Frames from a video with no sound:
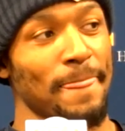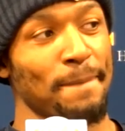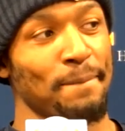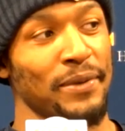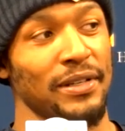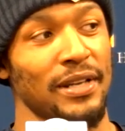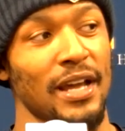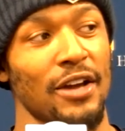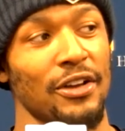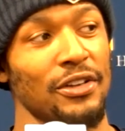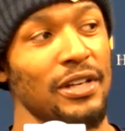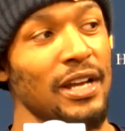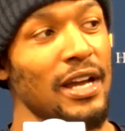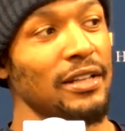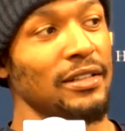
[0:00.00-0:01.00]
But now you
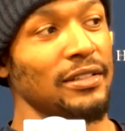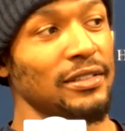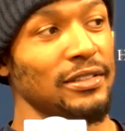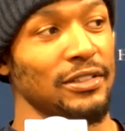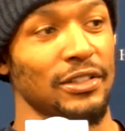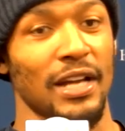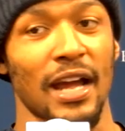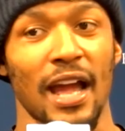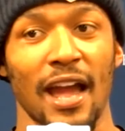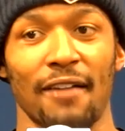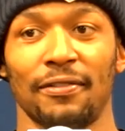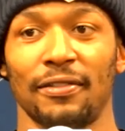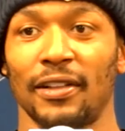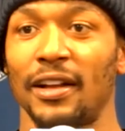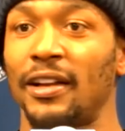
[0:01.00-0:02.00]
got
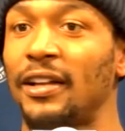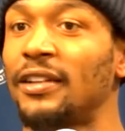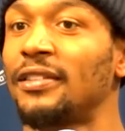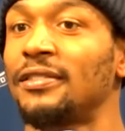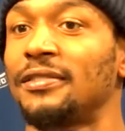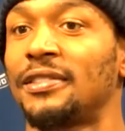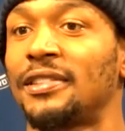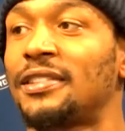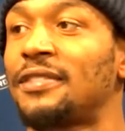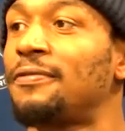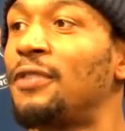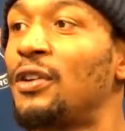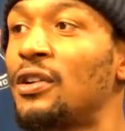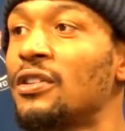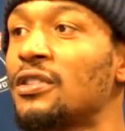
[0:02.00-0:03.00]
athletic
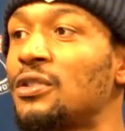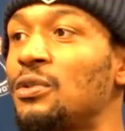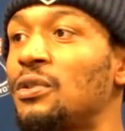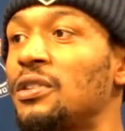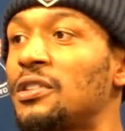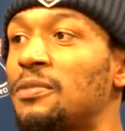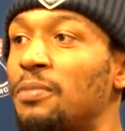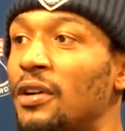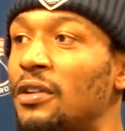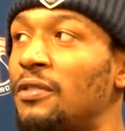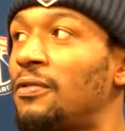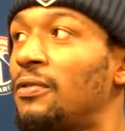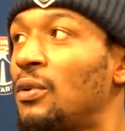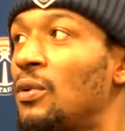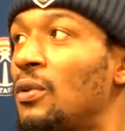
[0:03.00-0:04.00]
footers who can spread the
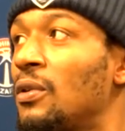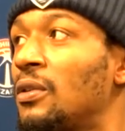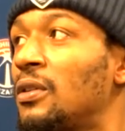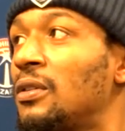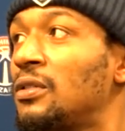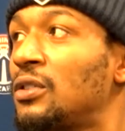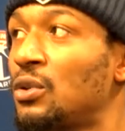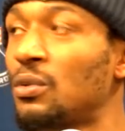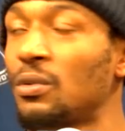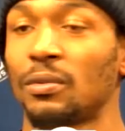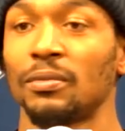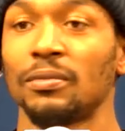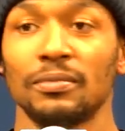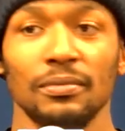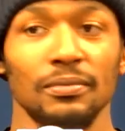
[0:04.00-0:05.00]
floor, can do
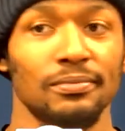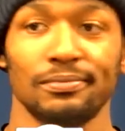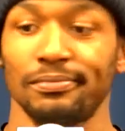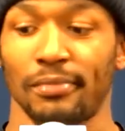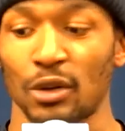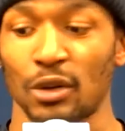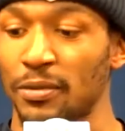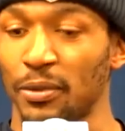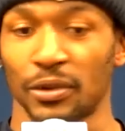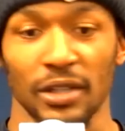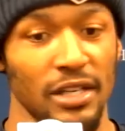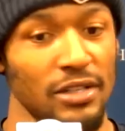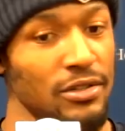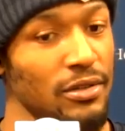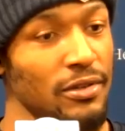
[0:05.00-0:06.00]
multiple
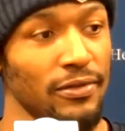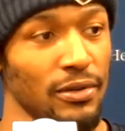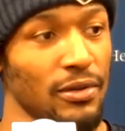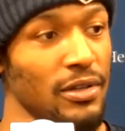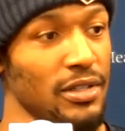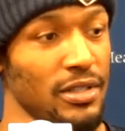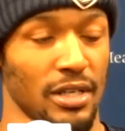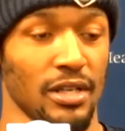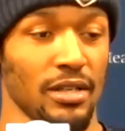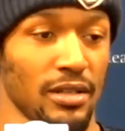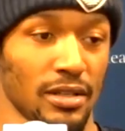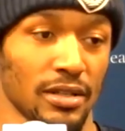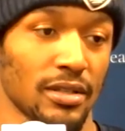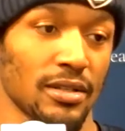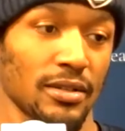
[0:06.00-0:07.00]
things on the floor.
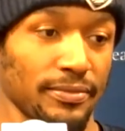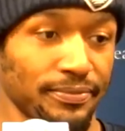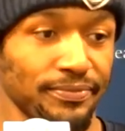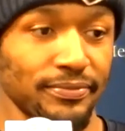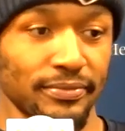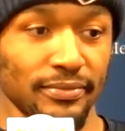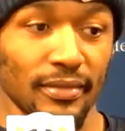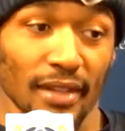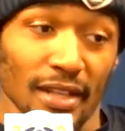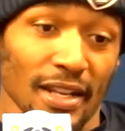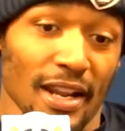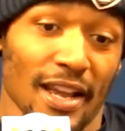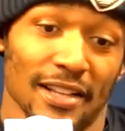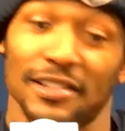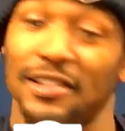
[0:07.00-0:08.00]

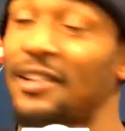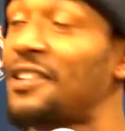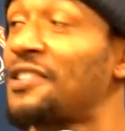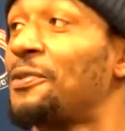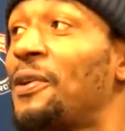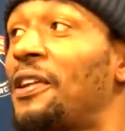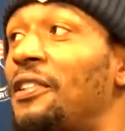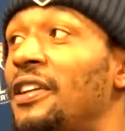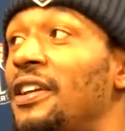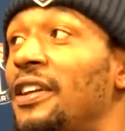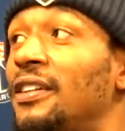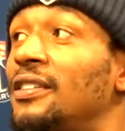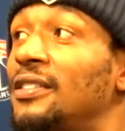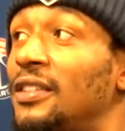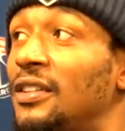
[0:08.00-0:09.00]
That's the way to lead.
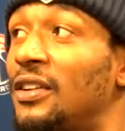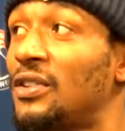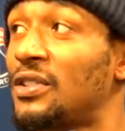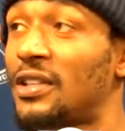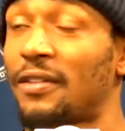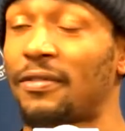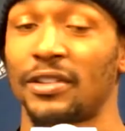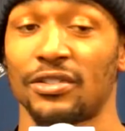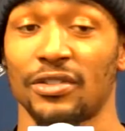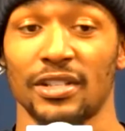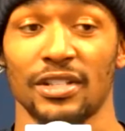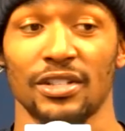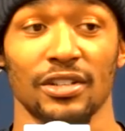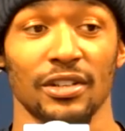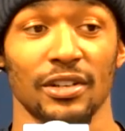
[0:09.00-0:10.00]
You know, it's definitely
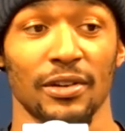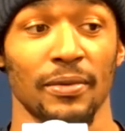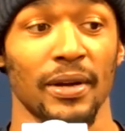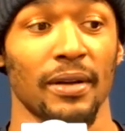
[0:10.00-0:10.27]
transitioning in a way.